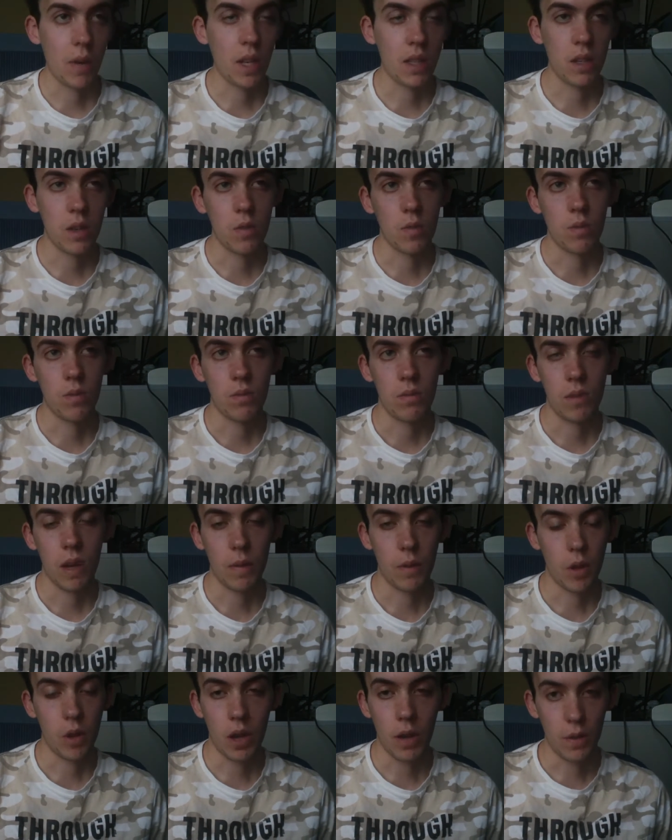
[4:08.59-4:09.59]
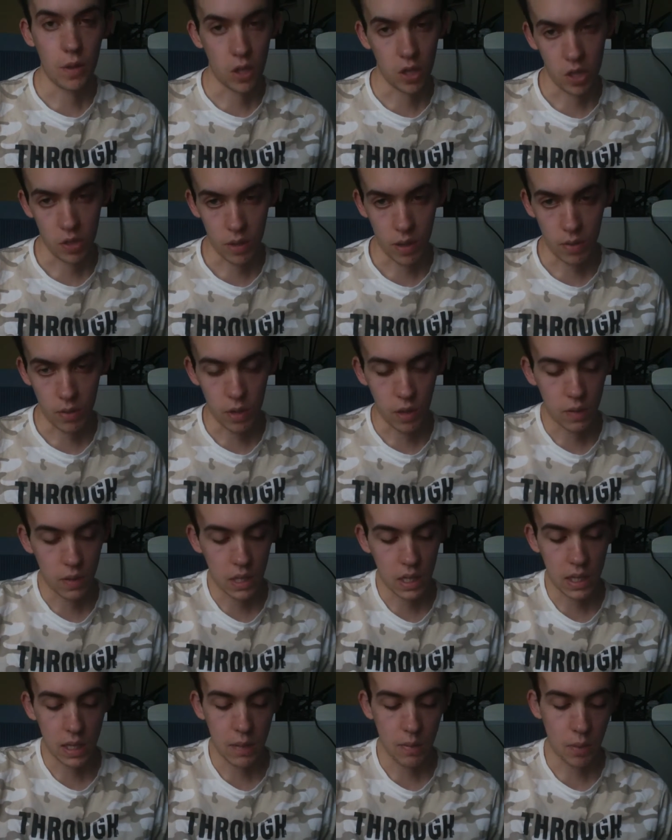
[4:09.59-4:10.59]
I don't, I don't have Instagram, so I haven't
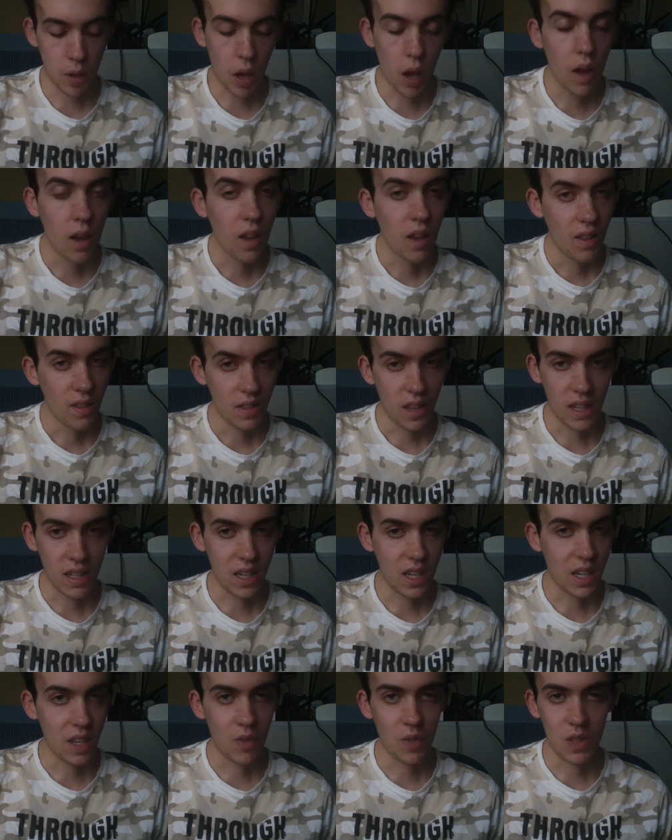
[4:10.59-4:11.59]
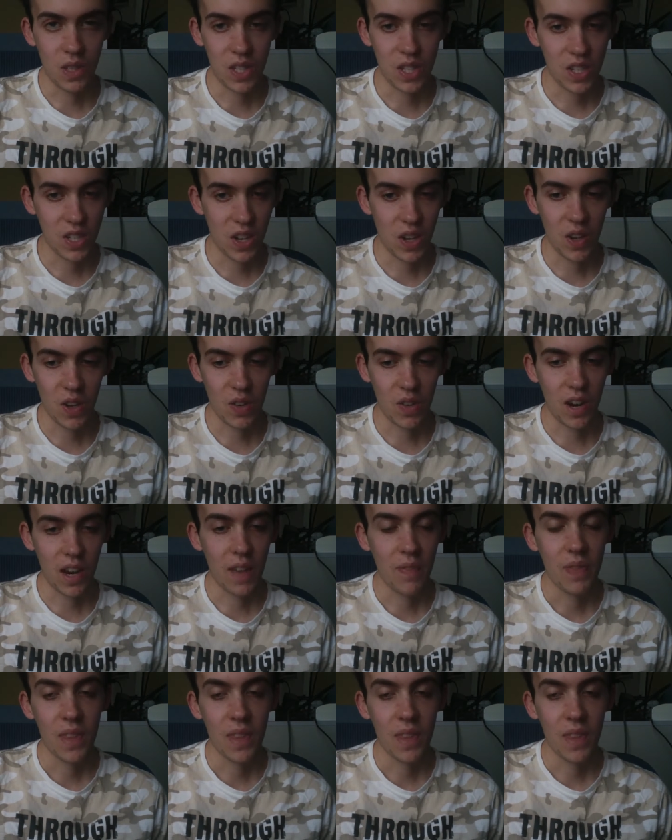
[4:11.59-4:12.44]
seen it, but they did it. It was so great.